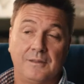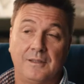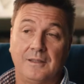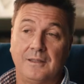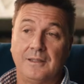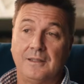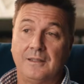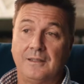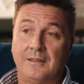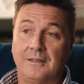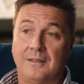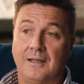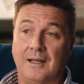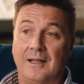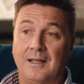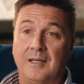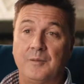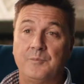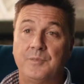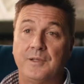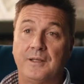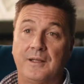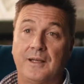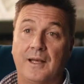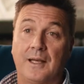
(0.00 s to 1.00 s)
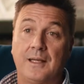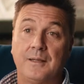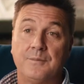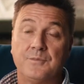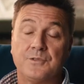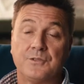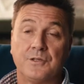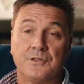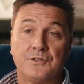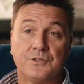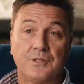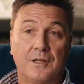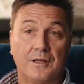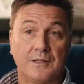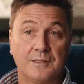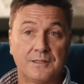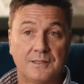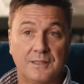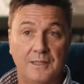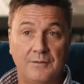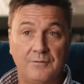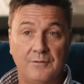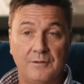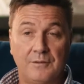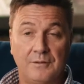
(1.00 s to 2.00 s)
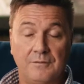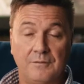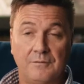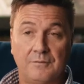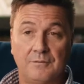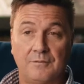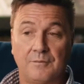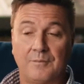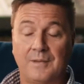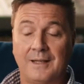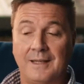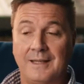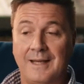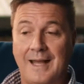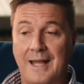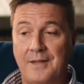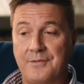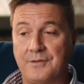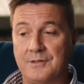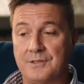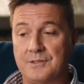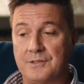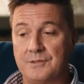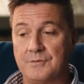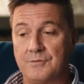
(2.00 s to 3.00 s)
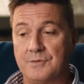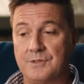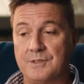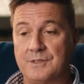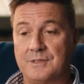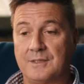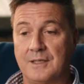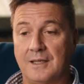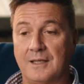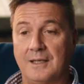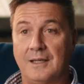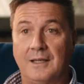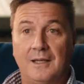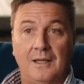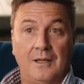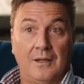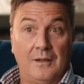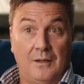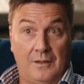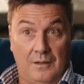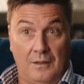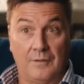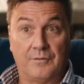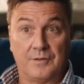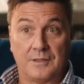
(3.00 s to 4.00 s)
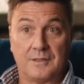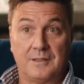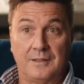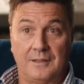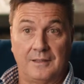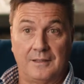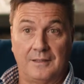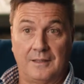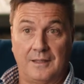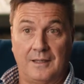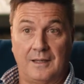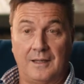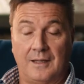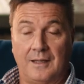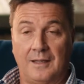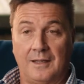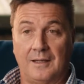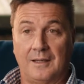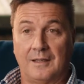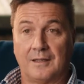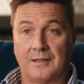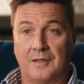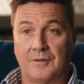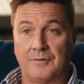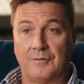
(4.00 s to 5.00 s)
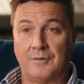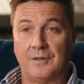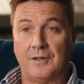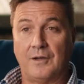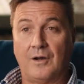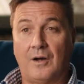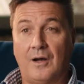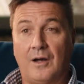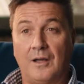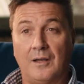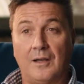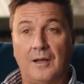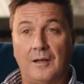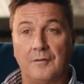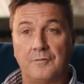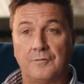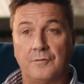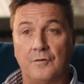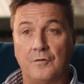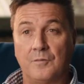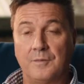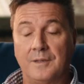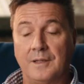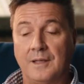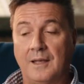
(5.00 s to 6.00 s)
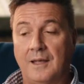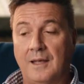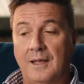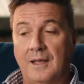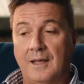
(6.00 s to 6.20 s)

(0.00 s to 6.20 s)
the Olympic Games on Channel 7 in Athens was obviously a career highlight for me.